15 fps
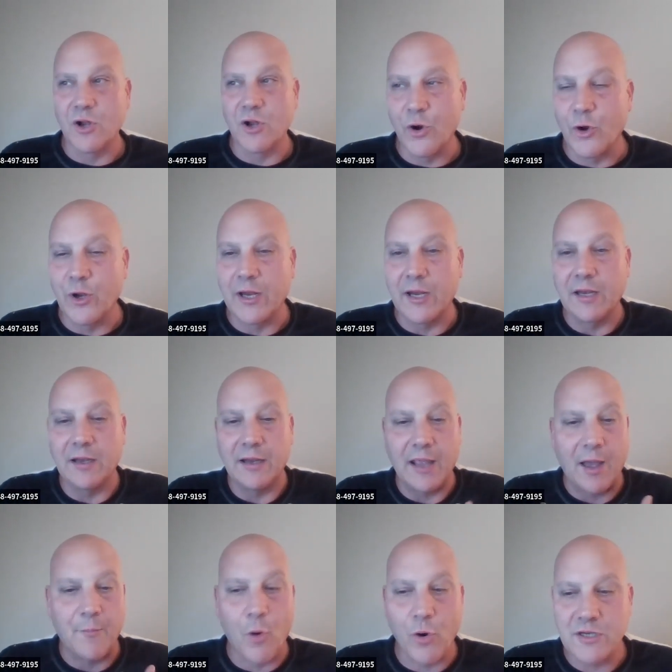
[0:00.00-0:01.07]
learning.
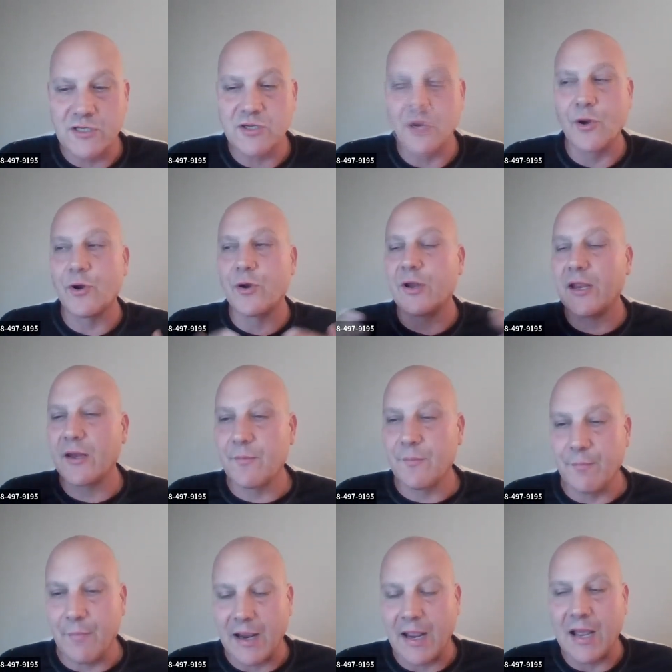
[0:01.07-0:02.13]
I'm always learning.
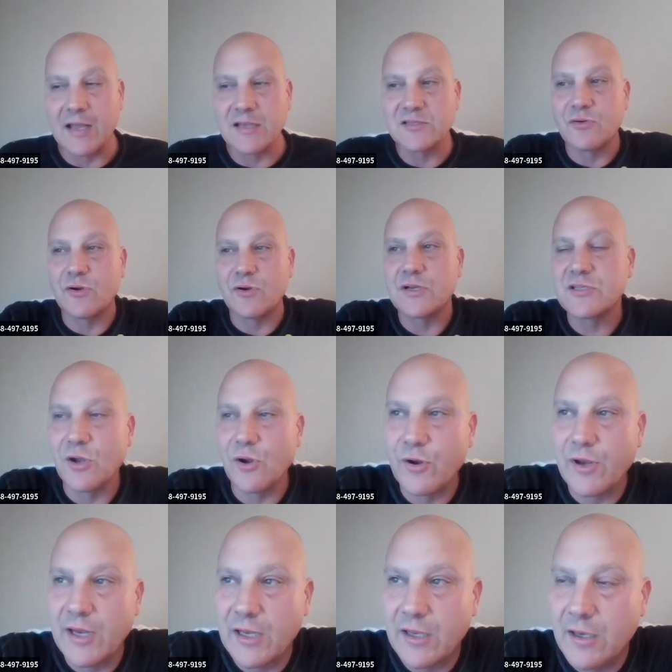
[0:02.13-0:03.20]
My guys are always
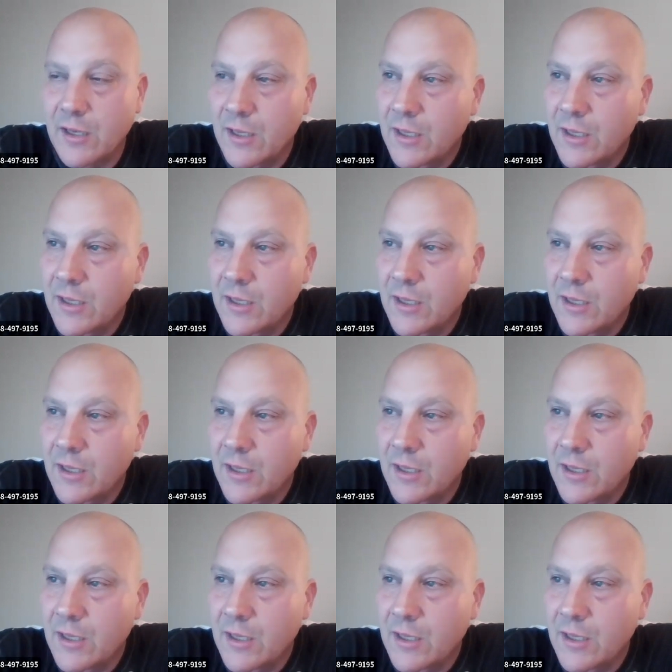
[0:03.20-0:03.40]
learning.